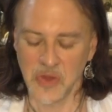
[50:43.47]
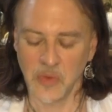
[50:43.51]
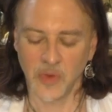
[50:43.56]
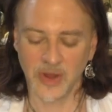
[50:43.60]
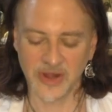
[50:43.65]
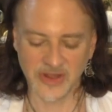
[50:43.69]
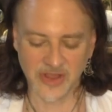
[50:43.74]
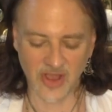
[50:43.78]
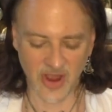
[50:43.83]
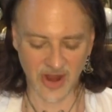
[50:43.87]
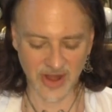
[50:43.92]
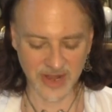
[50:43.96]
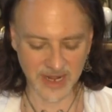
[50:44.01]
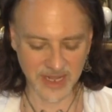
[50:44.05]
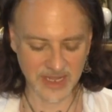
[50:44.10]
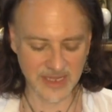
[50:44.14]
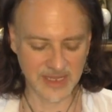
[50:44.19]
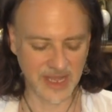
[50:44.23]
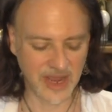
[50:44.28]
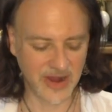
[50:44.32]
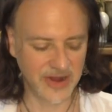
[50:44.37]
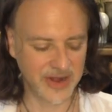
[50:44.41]
One card
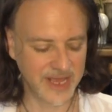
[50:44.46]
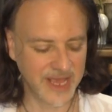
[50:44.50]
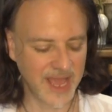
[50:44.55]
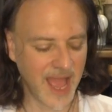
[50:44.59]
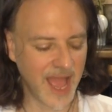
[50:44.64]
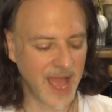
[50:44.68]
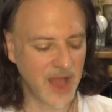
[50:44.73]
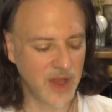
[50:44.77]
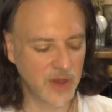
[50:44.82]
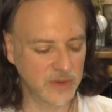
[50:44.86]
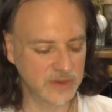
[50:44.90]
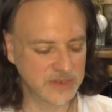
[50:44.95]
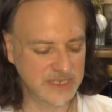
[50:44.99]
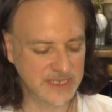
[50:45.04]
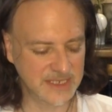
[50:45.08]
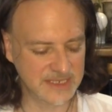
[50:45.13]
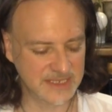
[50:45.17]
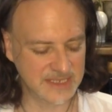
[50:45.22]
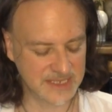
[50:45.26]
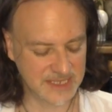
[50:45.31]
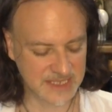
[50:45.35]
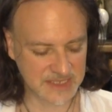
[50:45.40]
in clarity. How
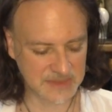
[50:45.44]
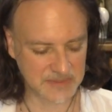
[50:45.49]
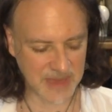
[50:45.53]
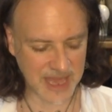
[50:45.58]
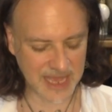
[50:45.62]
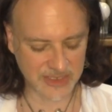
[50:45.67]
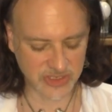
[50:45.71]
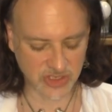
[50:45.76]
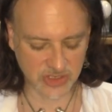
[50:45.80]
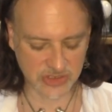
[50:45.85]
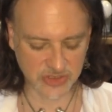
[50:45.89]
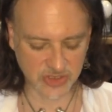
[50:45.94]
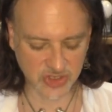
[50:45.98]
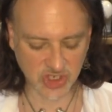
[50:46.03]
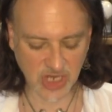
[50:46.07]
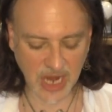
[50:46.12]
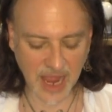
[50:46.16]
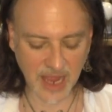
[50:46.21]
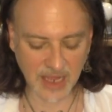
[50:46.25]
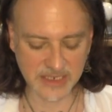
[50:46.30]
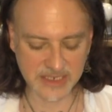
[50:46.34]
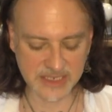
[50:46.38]
does this magical
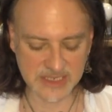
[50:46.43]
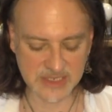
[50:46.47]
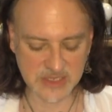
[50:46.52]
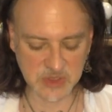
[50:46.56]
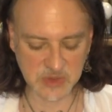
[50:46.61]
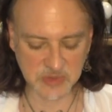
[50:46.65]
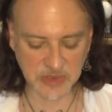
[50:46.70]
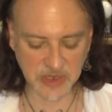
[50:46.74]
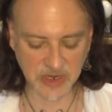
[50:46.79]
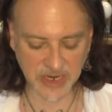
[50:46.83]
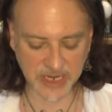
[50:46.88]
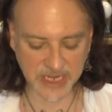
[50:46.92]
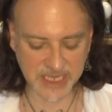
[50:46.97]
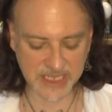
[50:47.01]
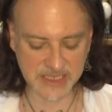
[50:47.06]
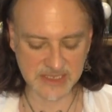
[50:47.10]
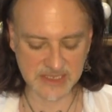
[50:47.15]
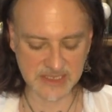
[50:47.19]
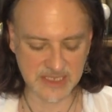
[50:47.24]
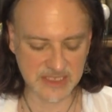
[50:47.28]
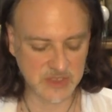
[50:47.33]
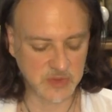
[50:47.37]
child
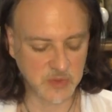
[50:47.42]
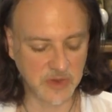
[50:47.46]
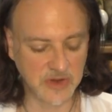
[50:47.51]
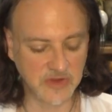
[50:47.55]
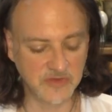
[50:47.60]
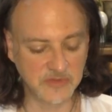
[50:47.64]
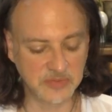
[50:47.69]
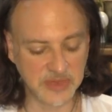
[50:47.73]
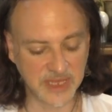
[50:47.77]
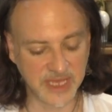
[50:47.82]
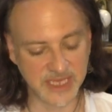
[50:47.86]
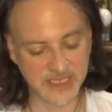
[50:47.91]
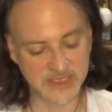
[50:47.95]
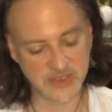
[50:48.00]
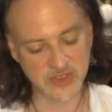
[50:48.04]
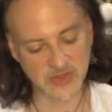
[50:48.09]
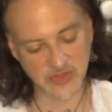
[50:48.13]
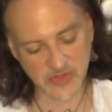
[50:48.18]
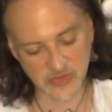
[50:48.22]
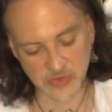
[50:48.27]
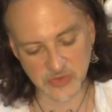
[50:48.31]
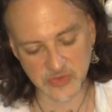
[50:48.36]
experience this One of
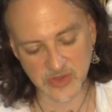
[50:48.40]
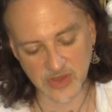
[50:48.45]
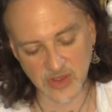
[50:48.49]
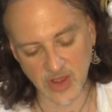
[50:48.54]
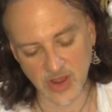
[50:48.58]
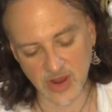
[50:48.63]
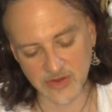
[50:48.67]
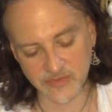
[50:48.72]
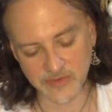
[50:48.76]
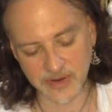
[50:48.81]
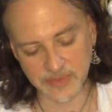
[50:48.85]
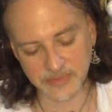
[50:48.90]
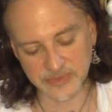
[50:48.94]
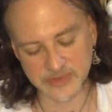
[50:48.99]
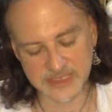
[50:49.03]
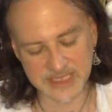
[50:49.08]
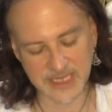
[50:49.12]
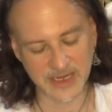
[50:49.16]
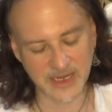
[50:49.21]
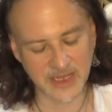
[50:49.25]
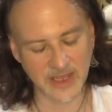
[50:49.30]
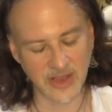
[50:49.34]
Blades through the card
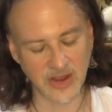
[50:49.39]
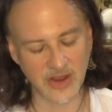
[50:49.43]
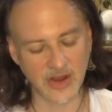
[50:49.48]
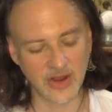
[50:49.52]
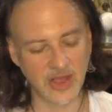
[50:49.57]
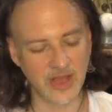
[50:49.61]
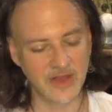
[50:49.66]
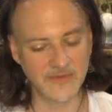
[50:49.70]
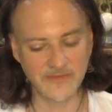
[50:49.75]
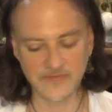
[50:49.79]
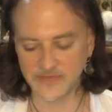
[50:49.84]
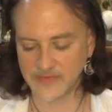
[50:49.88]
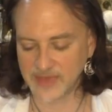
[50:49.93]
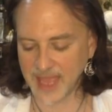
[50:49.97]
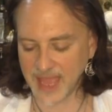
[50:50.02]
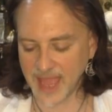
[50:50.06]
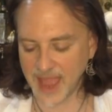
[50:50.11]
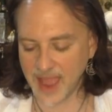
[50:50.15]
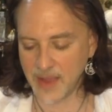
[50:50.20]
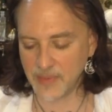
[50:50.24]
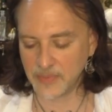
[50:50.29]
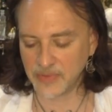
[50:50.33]
representing her of
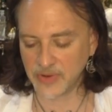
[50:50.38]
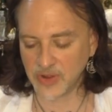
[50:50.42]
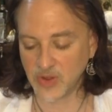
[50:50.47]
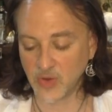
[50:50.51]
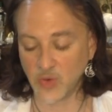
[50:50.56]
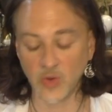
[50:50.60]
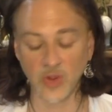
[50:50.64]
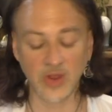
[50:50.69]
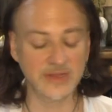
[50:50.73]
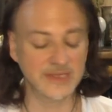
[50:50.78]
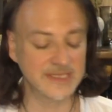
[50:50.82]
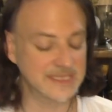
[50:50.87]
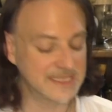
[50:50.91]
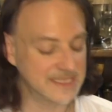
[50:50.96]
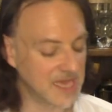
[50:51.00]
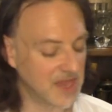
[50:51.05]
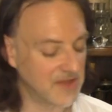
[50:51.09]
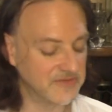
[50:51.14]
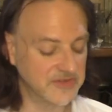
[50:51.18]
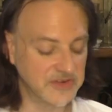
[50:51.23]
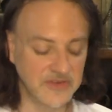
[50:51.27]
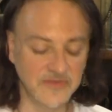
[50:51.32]
Capricorn? The
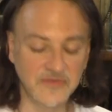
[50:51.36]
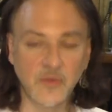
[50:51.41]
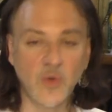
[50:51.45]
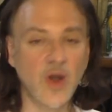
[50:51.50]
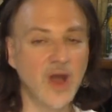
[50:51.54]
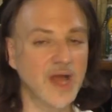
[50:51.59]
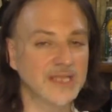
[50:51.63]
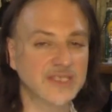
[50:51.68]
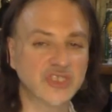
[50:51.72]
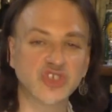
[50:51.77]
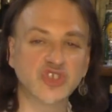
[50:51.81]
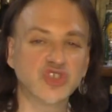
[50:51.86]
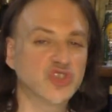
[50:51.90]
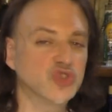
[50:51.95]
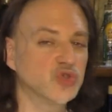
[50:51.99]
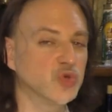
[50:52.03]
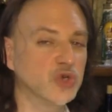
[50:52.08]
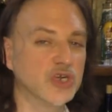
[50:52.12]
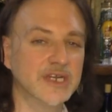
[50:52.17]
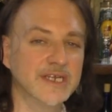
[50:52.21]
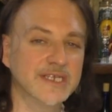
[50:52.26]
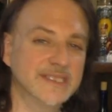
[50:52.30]
Seven of Wands.
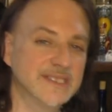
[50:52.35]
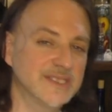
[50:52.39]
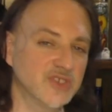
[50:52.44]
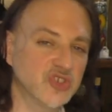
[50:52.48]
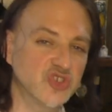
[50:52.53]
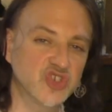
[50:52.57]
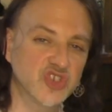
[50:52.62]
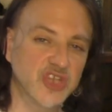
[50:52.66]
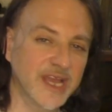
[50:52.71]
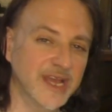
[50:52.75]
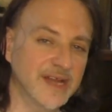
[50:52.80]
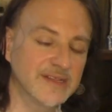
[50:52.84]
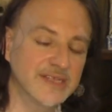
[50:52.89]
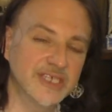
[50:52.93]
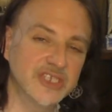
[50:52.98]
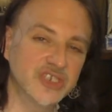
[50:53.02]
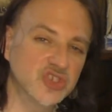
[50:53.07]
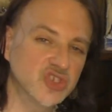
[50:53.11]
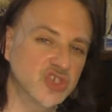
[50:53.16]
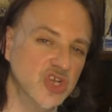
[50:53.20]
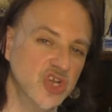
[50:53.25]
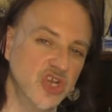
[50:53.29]
Sure, it's a
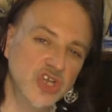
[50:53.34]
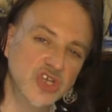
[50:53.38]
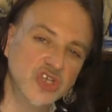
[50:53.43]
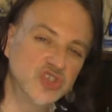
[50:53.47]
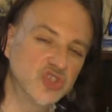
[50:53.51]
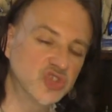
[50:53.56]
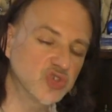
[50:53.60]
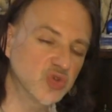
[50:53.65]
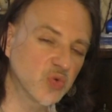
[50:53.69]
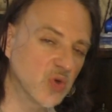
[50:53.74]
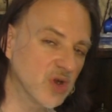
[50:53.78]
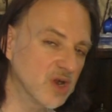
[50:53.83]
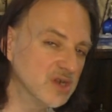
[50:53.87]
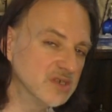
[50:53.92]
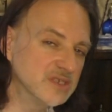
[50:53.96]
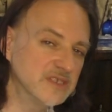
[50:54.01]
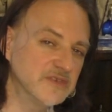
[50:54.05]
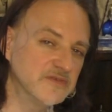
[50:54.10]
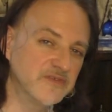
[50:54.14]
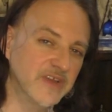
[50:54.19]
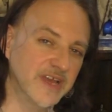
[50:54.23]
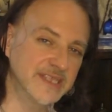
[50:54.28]
challenge. Sure,
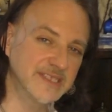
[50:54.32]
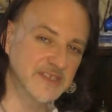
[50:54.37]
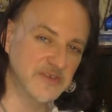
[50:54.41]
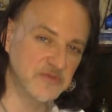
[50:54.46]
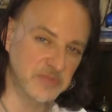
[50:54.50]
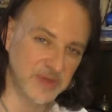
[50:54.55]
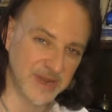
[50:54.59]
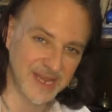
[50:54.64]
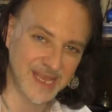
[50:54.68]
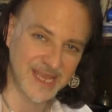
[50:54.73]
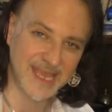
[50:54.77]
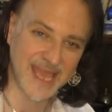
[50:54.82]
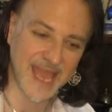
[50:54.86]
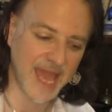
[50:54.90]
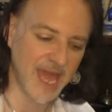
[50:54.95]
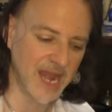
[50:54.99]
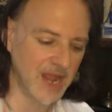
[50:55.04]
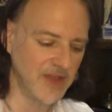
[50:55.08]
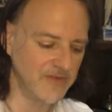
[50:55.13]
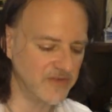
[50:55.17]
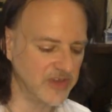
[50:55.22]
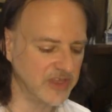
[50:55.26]
defensive. But
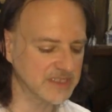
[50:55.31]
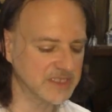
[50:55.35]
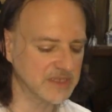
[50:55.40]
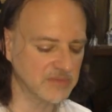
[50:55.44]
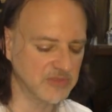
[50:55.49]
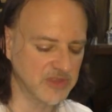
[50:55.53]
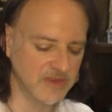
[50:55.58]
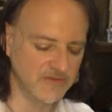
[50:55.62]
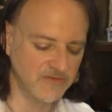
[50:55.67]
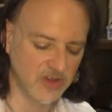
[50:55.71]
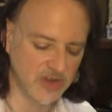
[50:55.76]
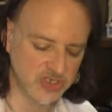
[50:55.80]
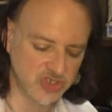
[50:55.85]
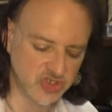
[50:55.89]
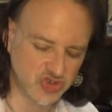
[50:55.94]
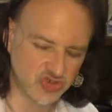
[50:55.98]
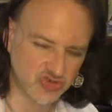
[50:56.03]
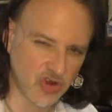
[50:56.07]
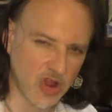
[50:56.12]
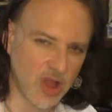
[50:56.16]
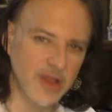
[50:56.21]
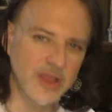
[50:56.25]
again, I felt something very
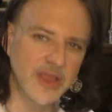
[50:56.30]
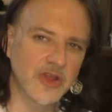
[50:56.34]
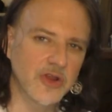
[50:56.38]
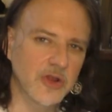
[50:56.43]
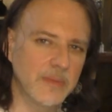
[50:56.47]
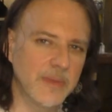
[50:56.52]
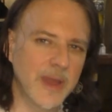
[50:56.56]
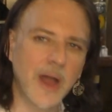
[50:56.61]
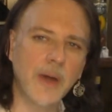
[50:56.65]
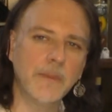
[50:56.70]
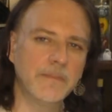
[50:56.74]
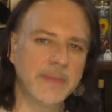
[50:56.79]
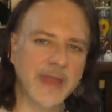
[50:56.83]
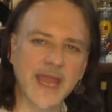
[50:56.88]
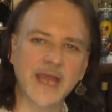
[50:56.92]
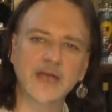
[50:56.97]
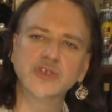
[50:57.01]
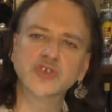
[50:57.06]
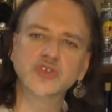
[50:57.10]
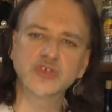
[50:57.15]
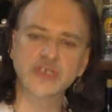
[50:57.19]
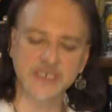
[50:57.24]
strong here about
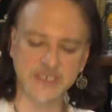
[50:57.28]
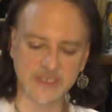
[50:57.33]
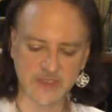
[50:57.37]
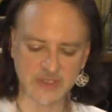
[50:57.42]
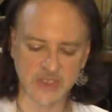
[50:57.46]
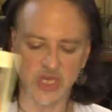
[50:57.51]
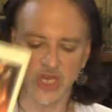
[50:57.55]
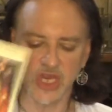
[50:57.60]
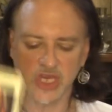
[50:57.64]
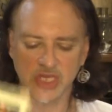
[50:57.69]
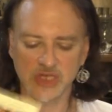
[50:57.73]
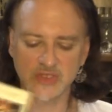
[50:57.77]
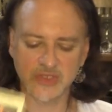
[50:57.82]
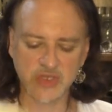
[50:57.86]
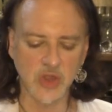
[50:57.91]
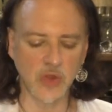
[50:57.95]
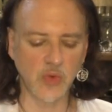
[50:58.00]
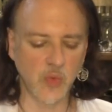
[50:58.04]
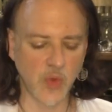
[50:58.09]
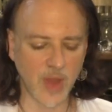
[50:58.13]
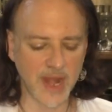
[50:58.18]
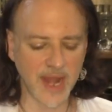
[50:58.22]
boundaries.
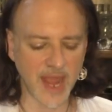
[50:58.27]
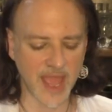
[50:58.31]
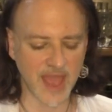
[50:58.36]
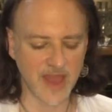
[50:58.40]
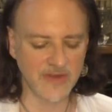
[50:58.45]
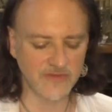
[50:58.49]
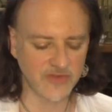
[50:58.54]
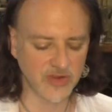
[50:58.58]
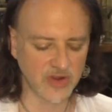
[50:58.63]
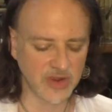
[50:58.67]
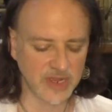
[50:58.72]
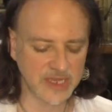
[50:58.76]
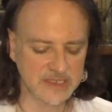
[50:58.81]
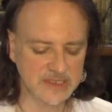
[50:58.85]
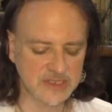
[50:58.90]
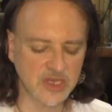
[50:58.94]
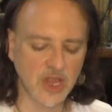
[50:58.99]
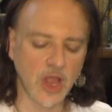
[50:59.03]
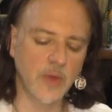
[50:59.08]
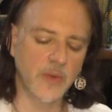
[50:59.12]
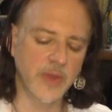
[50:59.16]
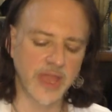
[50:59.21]
So whatever
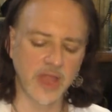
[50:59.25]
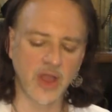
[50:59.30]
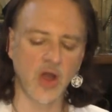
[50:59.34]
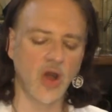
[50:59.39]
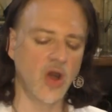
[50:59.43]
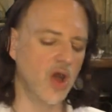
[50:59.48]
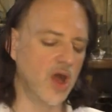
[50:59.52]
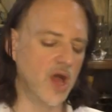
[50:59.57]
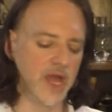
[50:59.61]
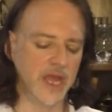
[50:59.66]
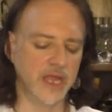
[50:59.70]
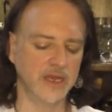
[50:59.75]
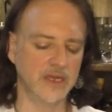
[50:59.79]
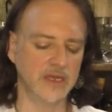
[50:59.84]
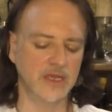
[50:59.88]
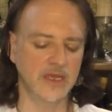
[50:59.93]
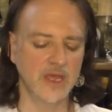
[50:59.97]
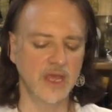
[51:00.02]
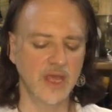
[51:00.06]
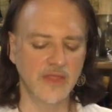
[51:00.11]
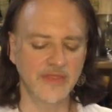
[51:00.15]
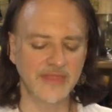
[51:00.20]
is going
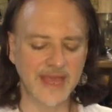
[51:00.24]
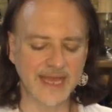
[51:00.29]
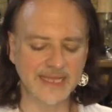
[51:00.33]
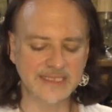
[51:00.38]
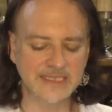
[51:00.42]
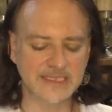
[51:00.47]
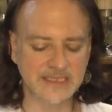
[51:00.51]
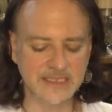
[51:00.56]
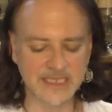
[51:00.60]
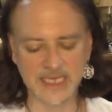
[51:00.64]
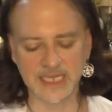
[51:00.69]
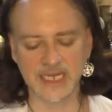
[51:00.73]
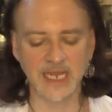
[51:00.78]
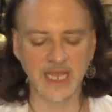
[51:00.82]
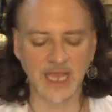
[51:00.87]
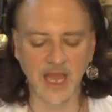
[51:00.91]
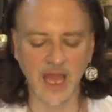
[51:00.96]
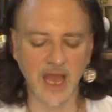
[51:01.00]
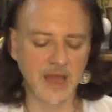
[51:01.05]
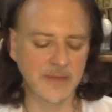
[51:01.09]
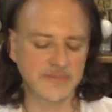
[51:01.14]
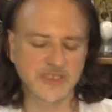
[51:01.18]
on that's
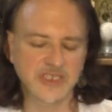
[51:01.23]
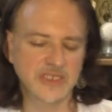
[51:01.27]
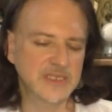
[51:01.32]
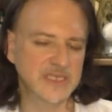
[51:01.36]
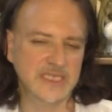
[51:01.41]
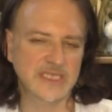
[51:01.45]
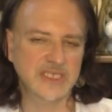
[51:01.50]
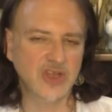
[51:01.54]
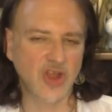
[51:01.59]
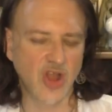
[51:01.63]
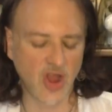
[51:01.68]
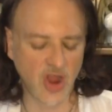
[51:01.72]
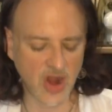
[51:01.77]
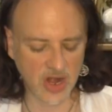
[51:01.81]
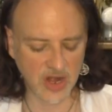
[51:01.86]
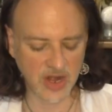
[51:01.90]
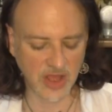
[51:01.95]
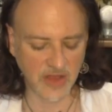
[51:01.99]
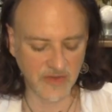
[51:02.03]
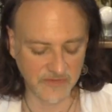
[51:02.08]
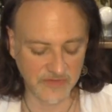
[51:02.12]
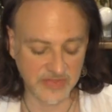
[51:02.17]
leading up to this
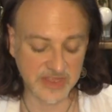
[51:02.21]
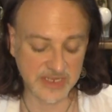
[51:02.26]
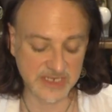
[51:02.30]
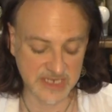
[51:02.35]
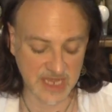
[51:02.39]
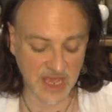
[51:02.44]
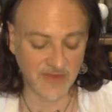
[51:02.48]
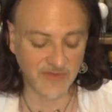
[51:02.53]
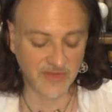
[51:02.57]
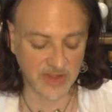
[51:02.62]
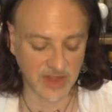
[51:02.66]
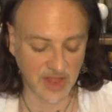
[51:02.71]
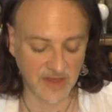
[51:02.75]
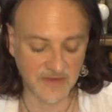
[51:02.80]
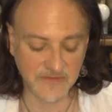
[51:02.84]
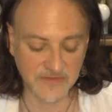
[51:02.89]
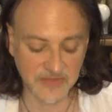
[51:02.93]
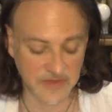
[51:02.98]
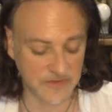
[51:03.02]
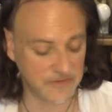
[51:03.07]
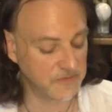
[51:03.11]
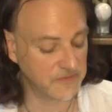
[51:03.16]
card of the Devil,
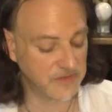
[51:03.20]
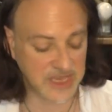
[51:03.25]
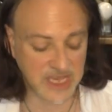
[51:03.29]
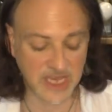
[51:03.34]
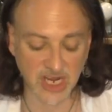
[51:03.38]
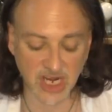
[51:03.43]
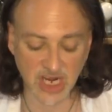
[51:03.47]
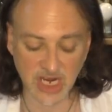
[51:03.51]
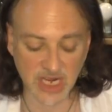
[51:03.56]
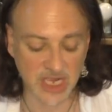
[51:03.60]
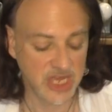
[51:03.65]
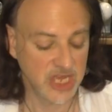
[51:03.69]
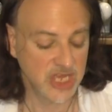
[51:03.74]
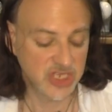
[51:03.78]
of the Fear,